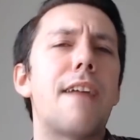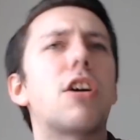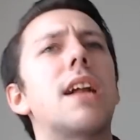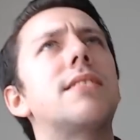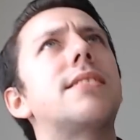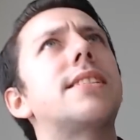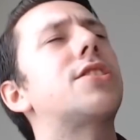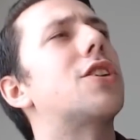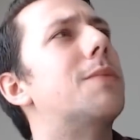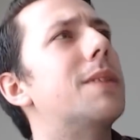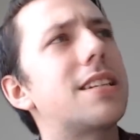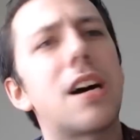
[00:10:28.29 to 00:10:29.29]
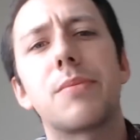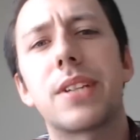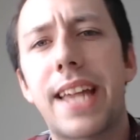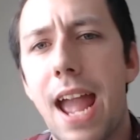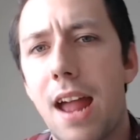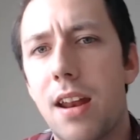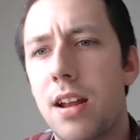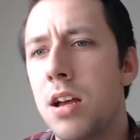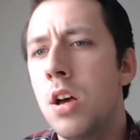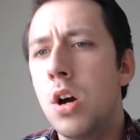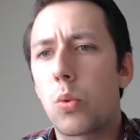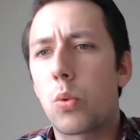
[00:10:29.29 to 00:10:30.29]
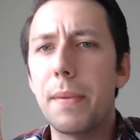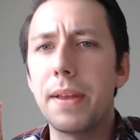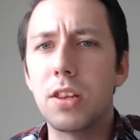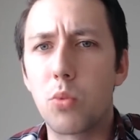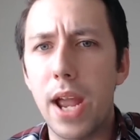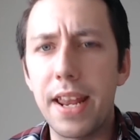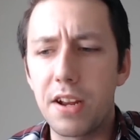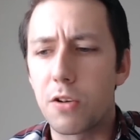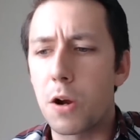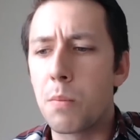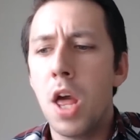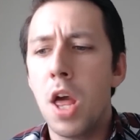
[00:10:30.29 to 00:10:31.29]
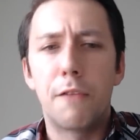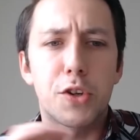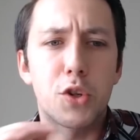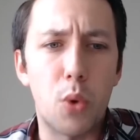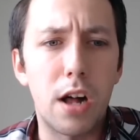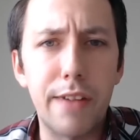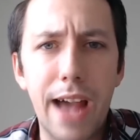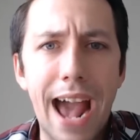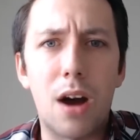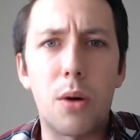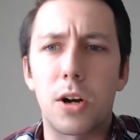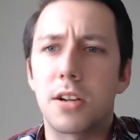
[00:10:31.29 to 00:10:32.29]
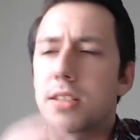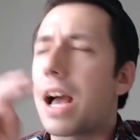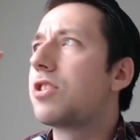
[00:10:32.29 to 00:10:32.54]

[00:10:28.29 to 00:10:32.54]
I've gotten sick so many times in Canada where I'm in the waiting room for 12 hours.